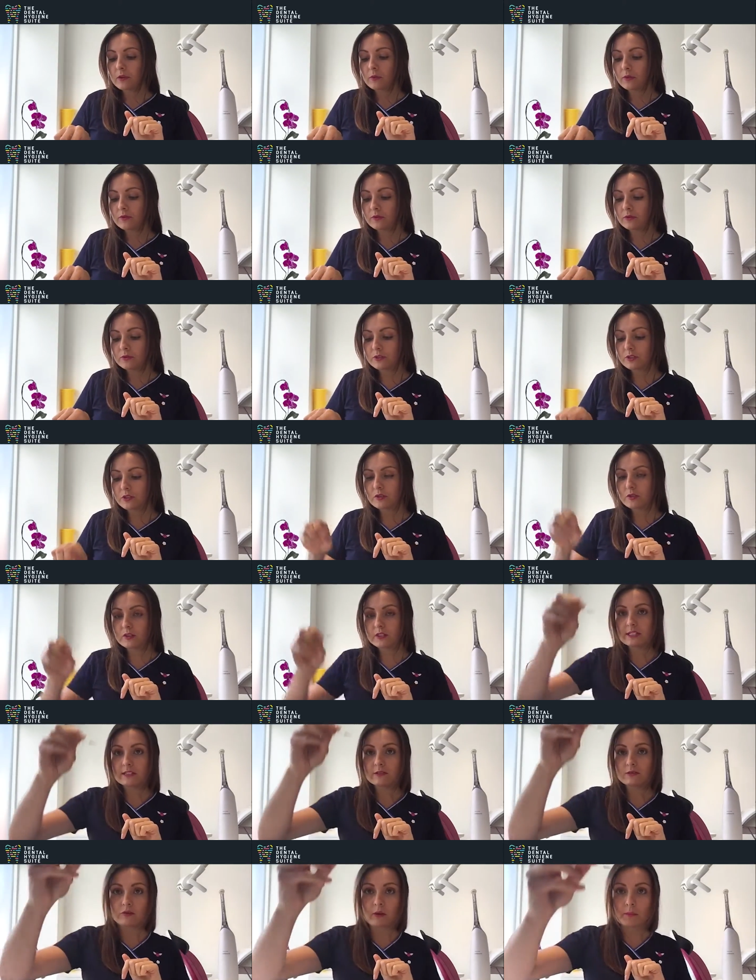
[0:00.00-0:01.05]
We've also got
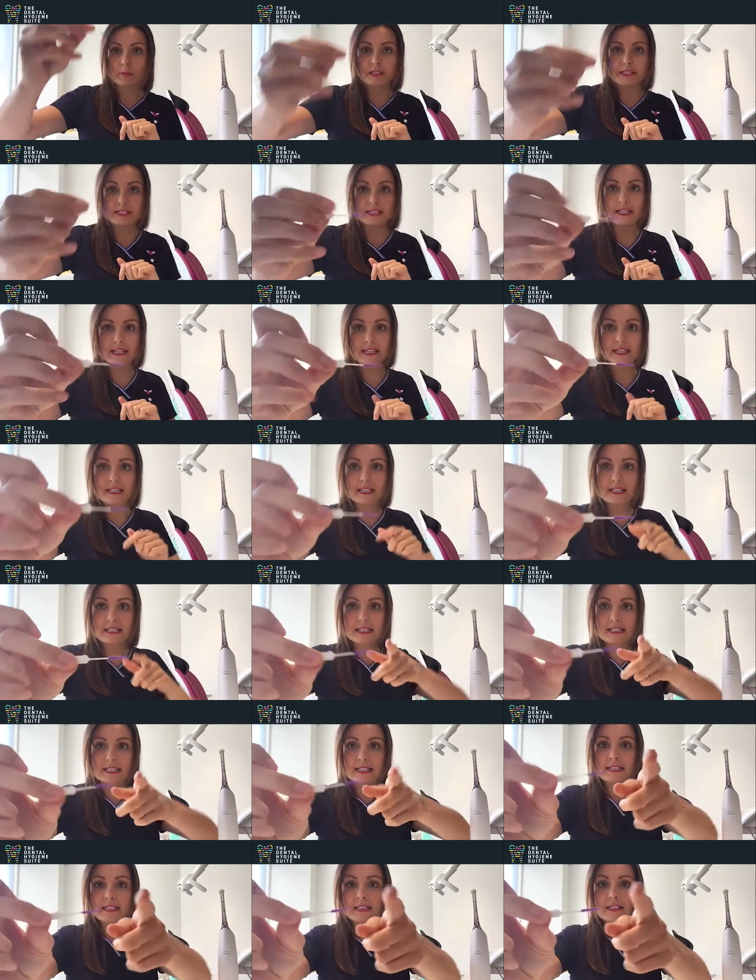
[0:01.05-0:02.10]
these little rubber sticks.
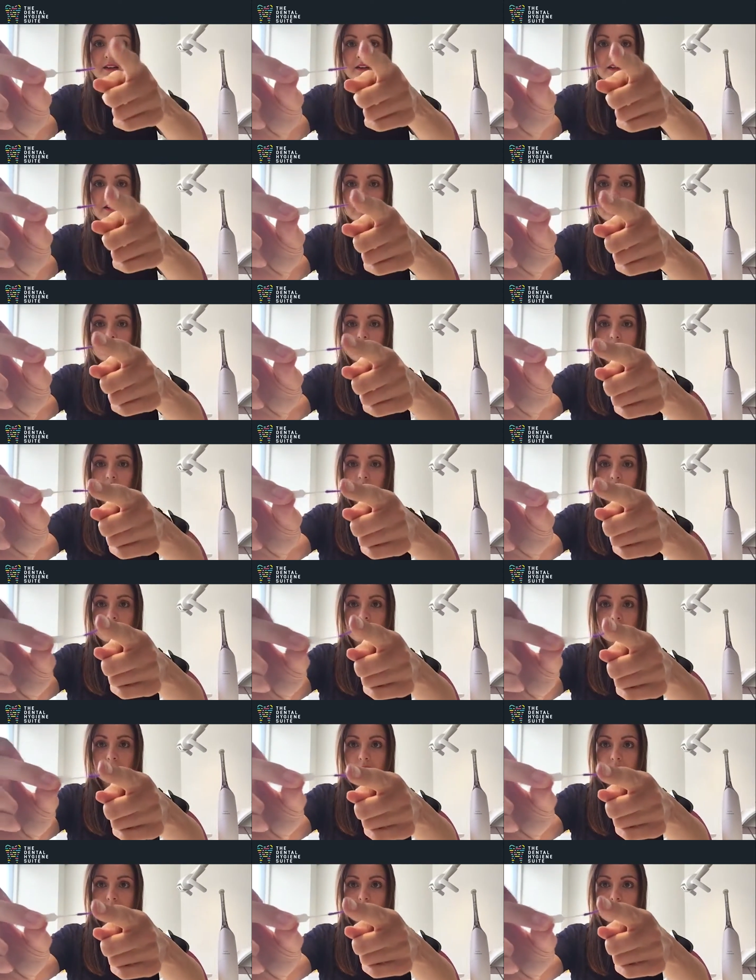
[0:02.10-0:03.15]
These are lovely and
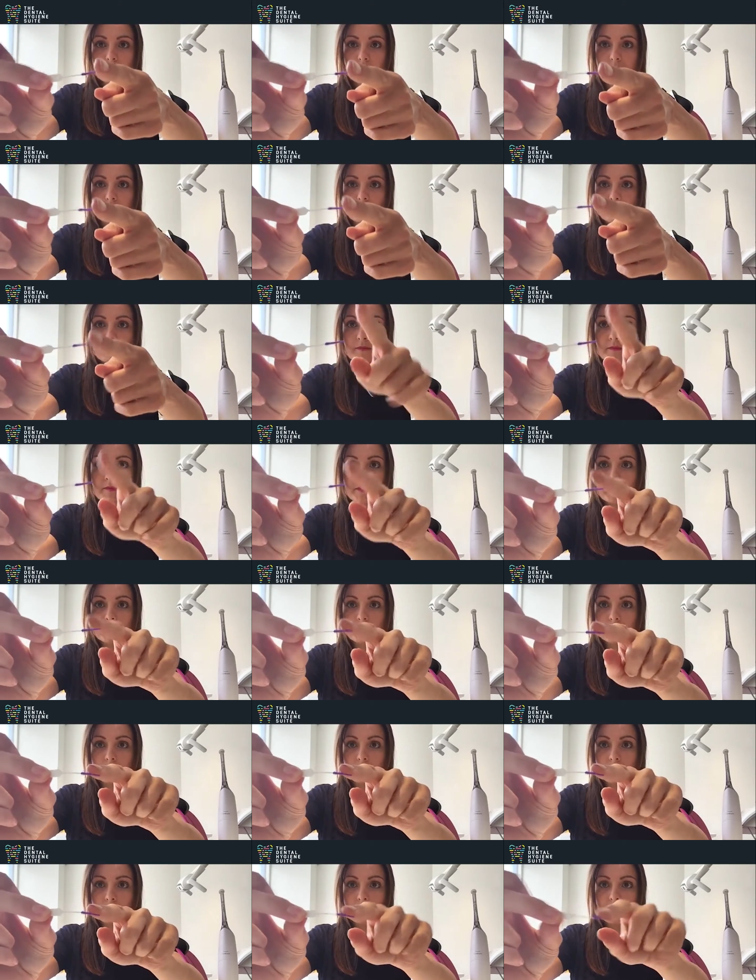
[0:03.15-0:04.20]
flexible,
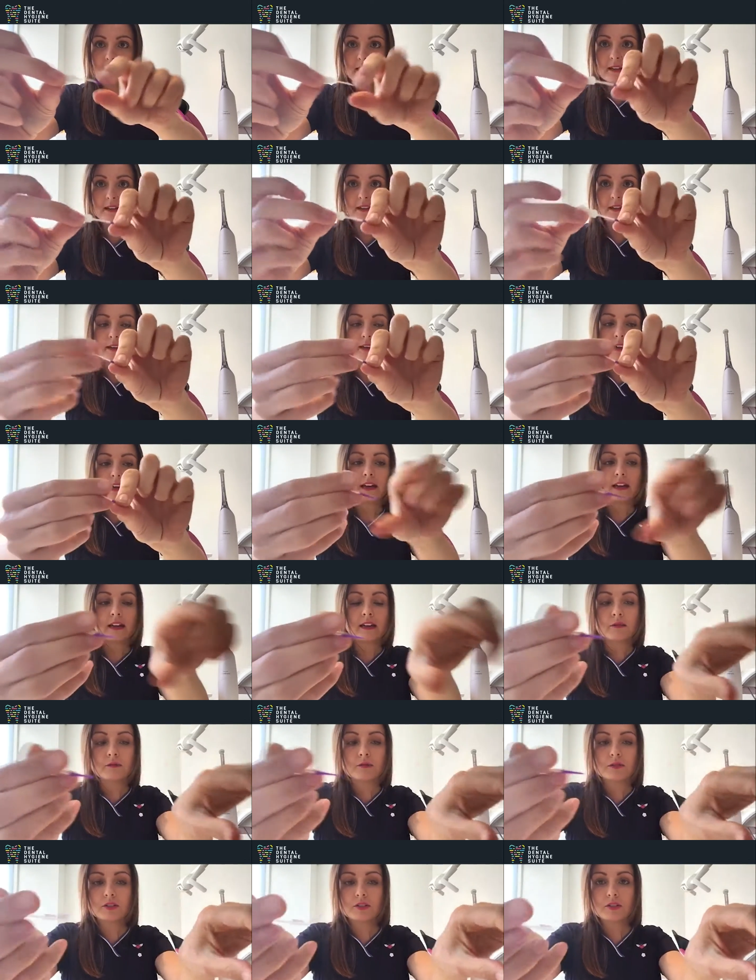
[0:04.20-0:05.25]
okay? And
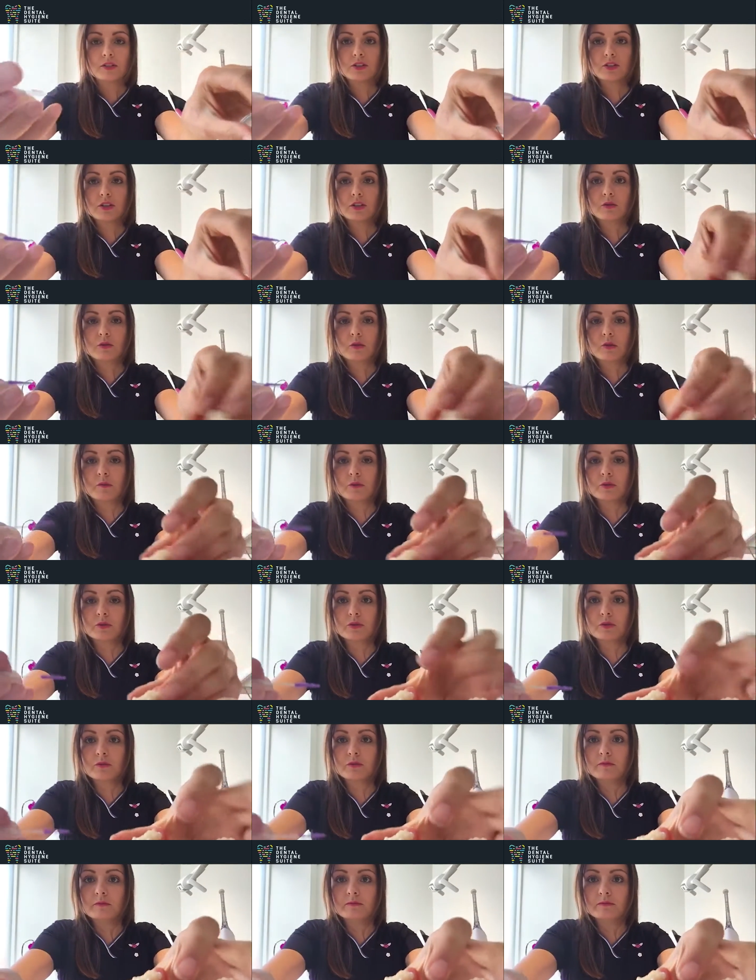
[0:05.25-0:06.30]
I'm just going to show you on the
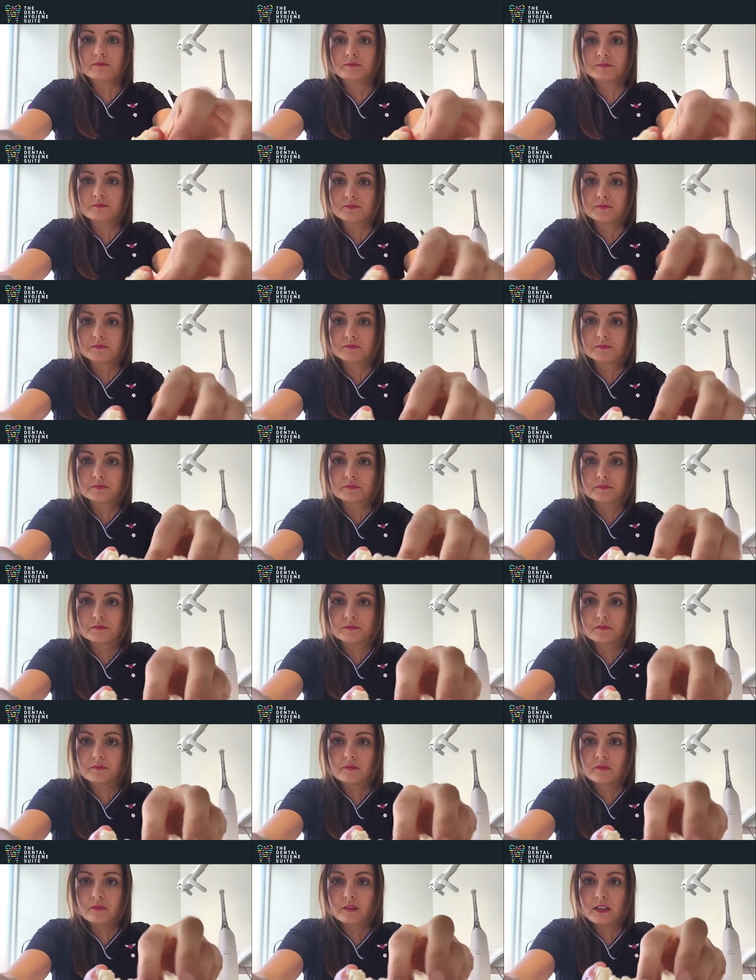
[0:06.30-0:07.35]
model.
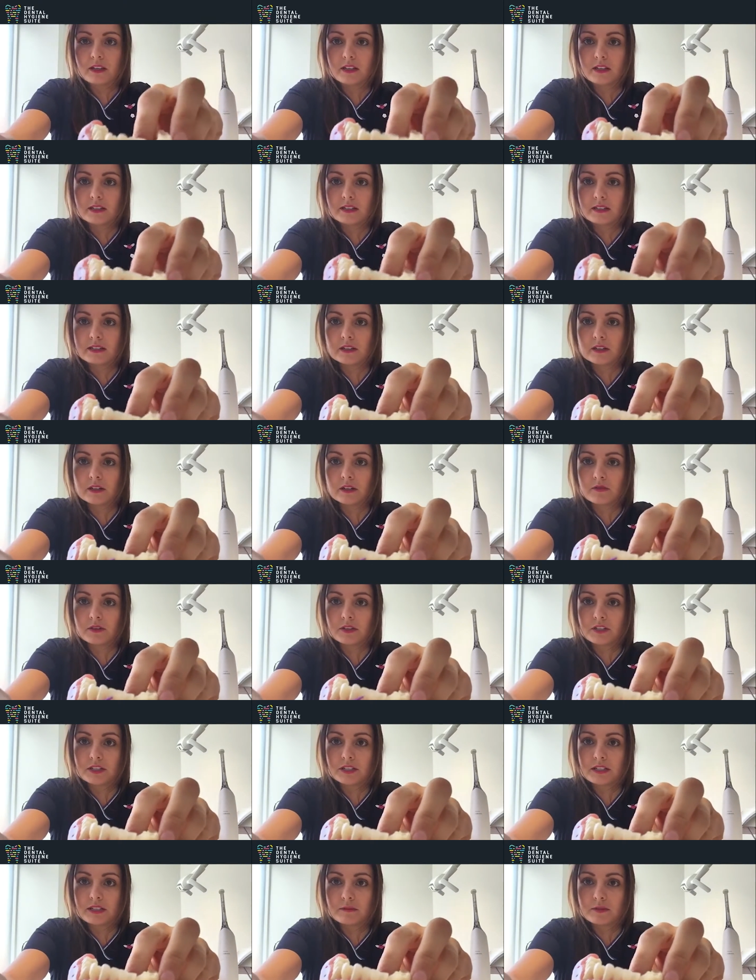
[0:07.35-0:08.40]
So if I
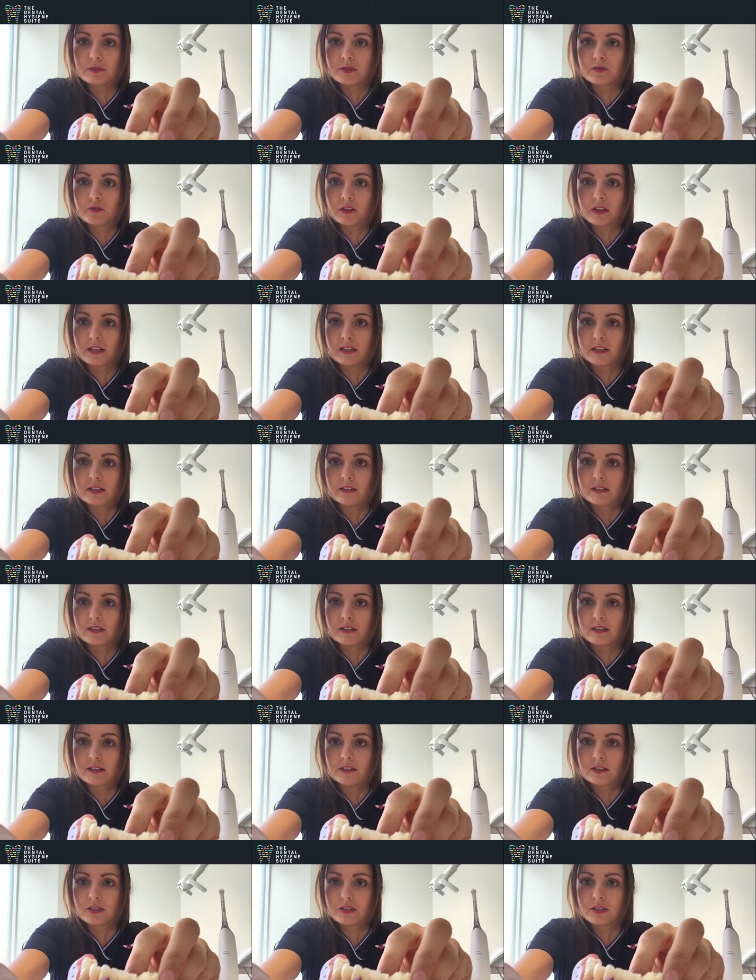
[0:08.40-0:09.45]
just demonstrate,
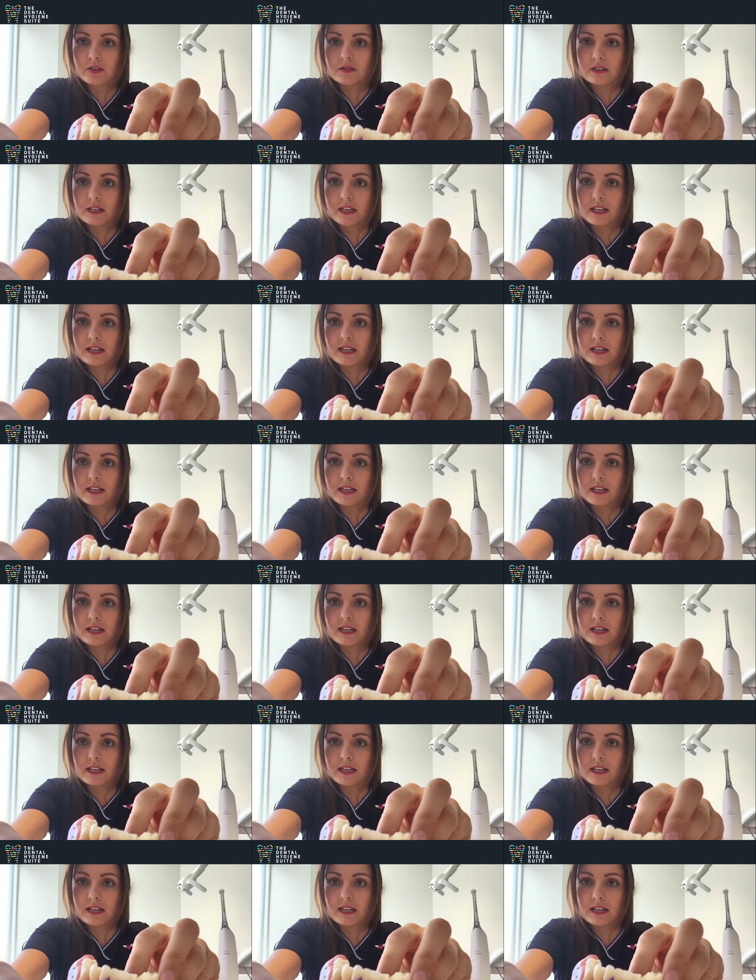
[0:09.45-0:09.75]
it just goes